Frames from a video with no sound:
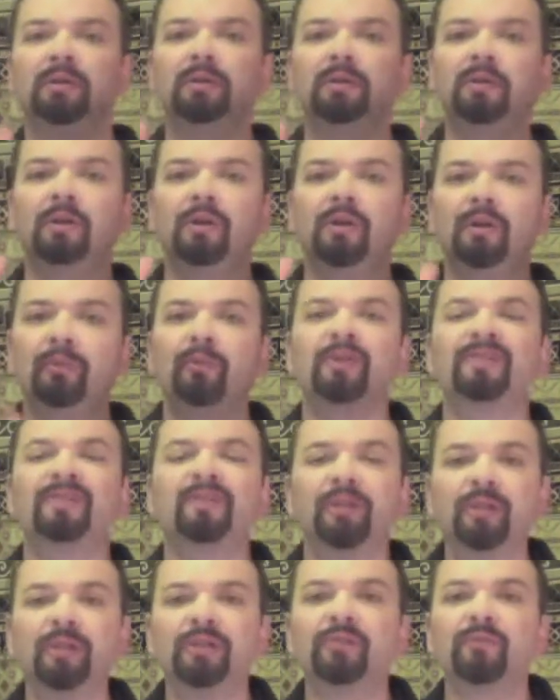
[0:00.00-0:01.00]
the
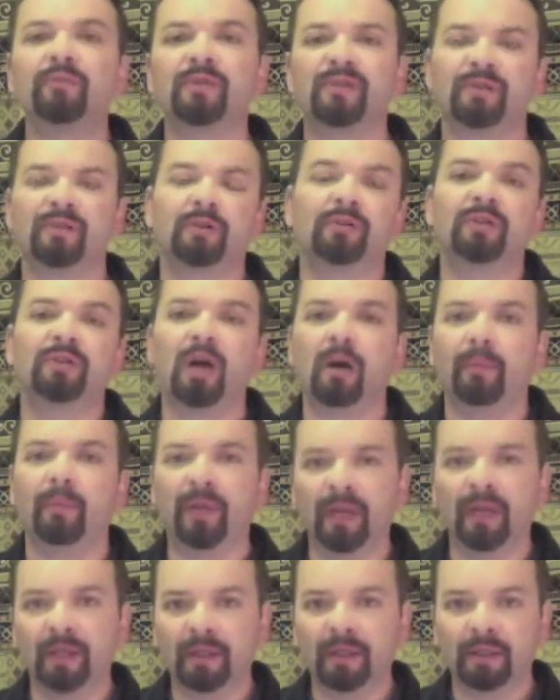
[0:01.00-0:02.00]
Brazilians were so
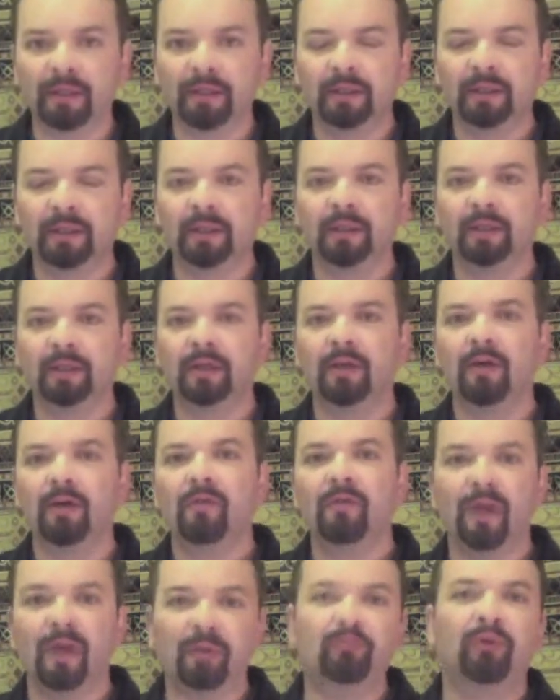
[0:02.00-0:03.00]
dominant
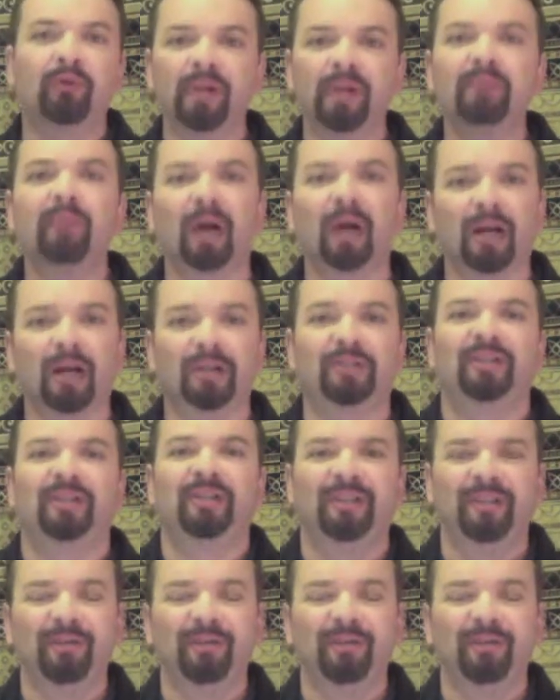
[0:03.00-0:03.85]
that pretty much